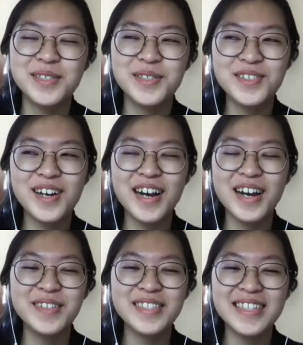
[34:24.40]
So I
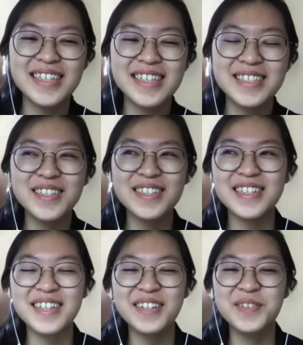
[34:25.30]
would say it's not
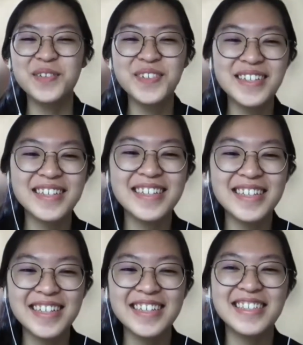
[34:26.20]
that they don't
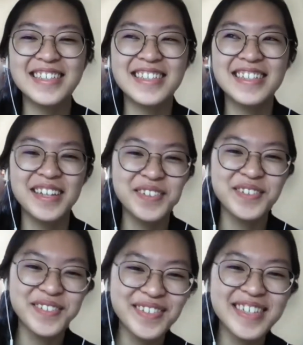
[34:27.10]
because they
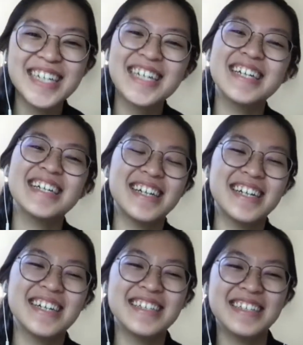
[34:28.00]
do,
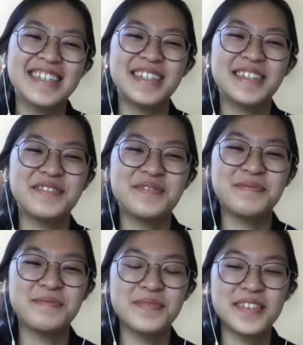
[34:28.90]
yeah.
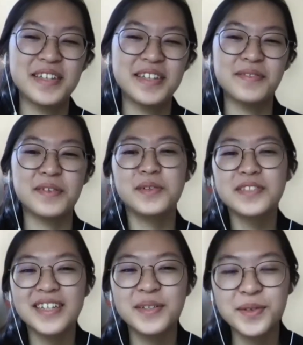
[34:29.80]
Um, for those
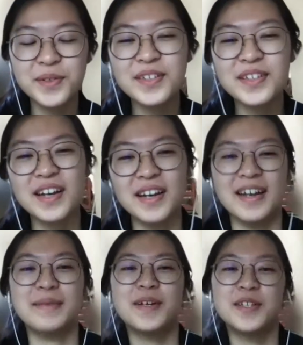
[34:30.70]
that don't, I,
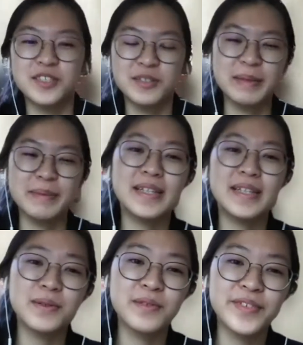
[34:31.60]
I'm not sure, maybe they
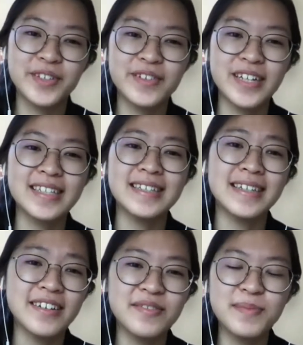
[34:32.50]
don't feel threatened
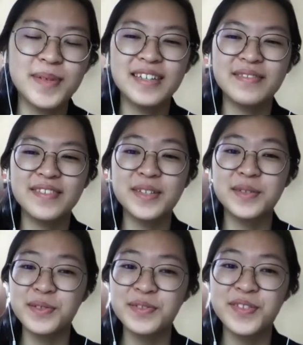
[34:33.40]
enough. But if they
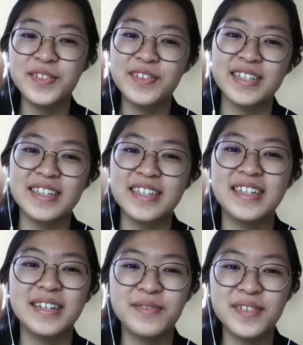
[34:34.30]
do feel threatened, they
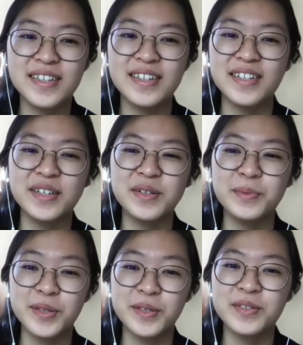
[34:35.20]
definitely
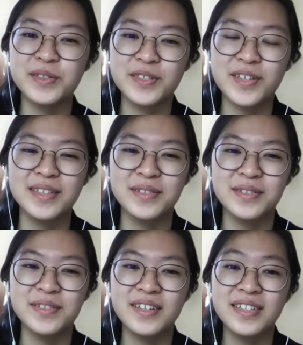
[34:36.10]
will try
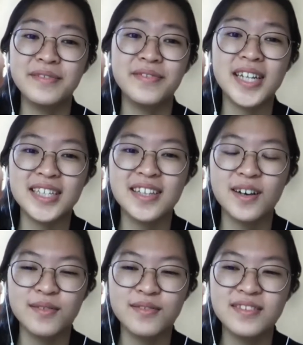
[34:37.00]
to defend
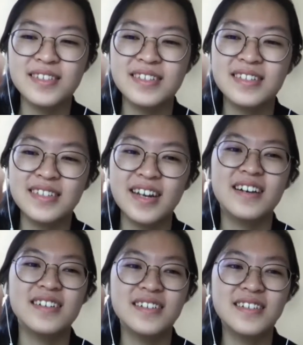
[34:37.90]
itself. Yeah.
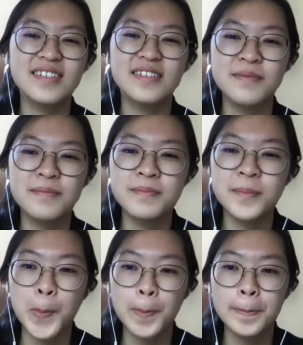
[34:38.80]

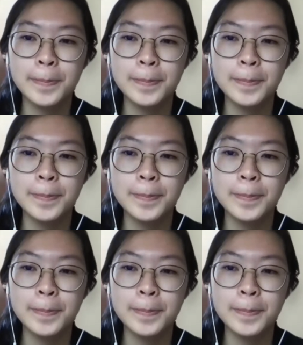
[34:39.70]
Okay.